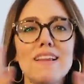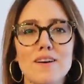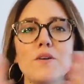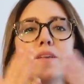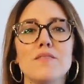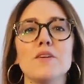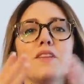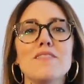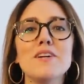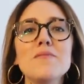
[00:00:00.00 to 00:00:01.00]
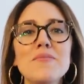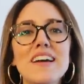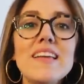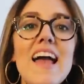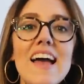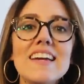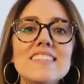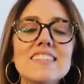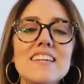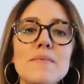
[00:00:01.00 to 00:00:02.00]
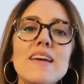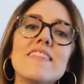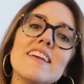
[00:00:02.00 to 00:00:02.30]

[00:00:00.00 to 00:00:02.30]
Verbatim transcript: I love you, I love you, I love you. But yeah, I guess that's gonna be it.